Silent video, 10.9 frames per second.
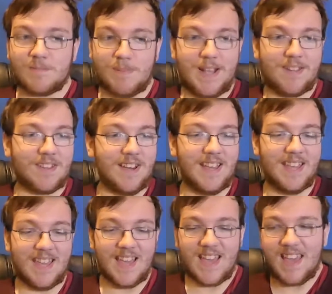basically
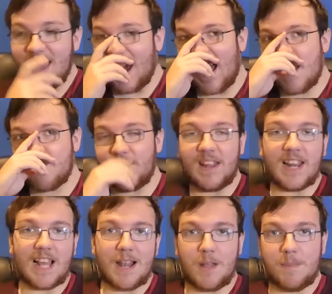I'm
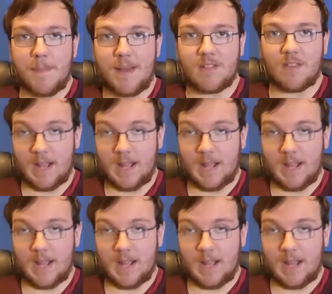feeling a little bit better,